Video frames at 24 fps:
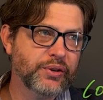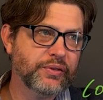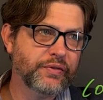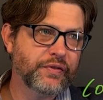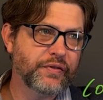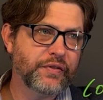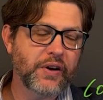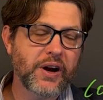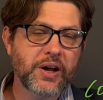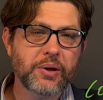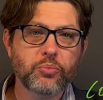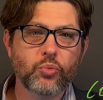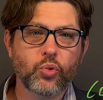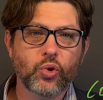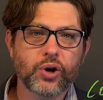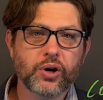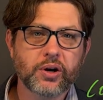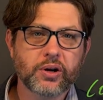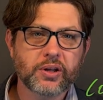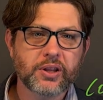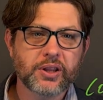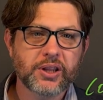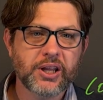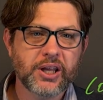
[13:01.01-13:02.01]
of
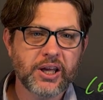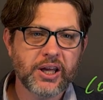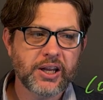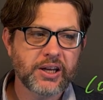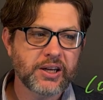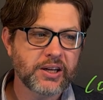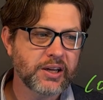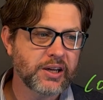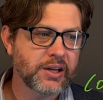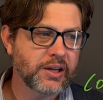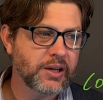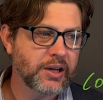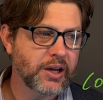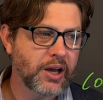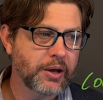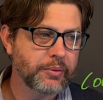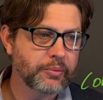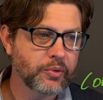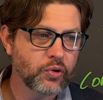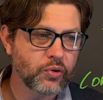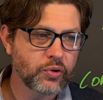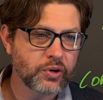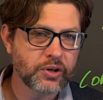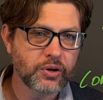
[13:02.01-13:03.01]
framework that
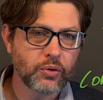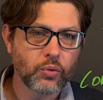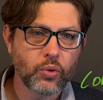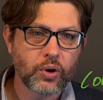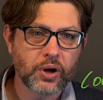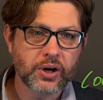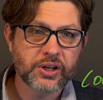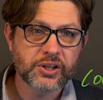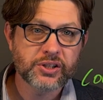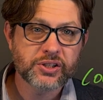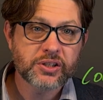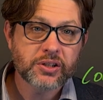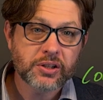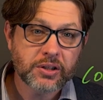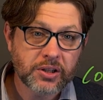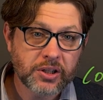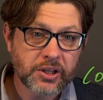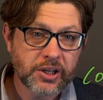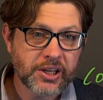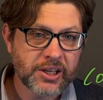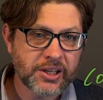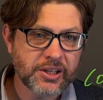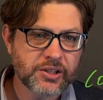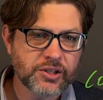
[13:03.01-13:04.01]
I'm going to want us to
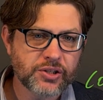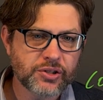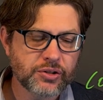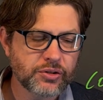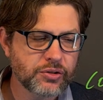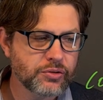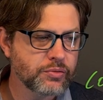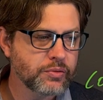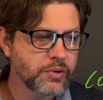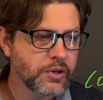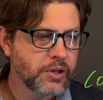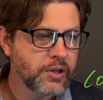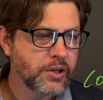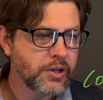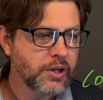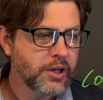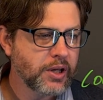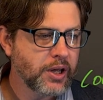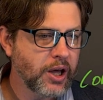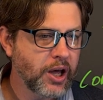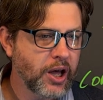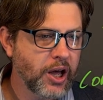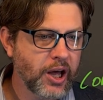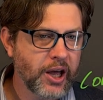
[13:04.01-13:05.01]
look into
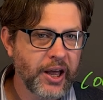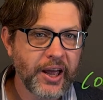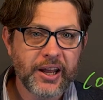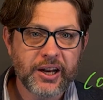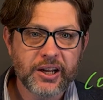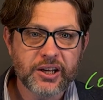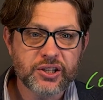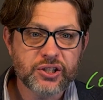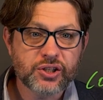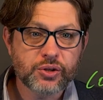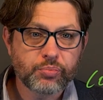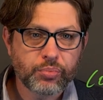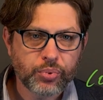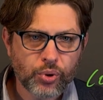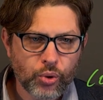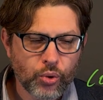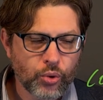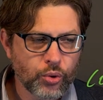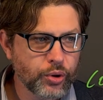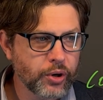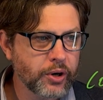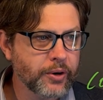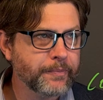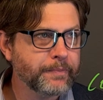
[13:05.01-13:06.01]
and
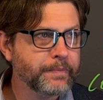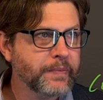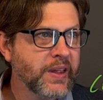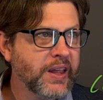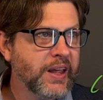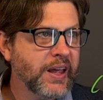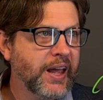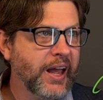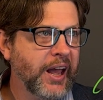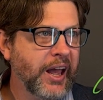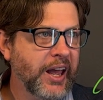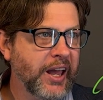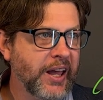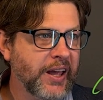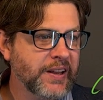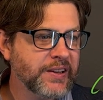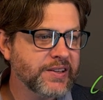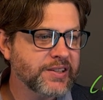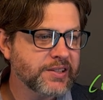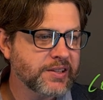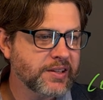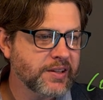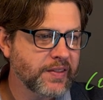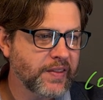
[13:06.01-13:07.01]
explore.
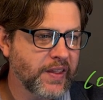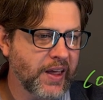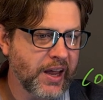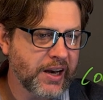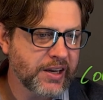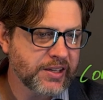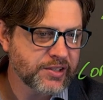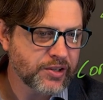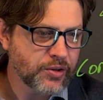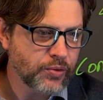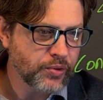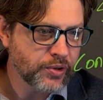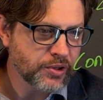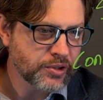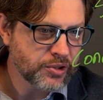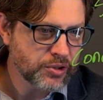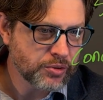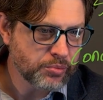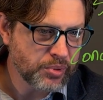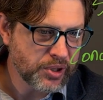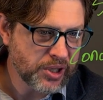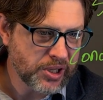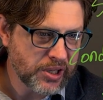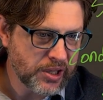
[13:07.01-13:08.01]
And that is going
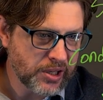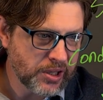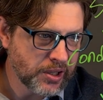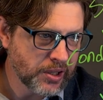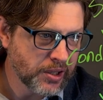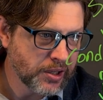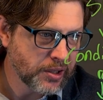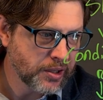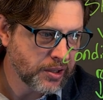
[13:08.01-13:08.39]
to be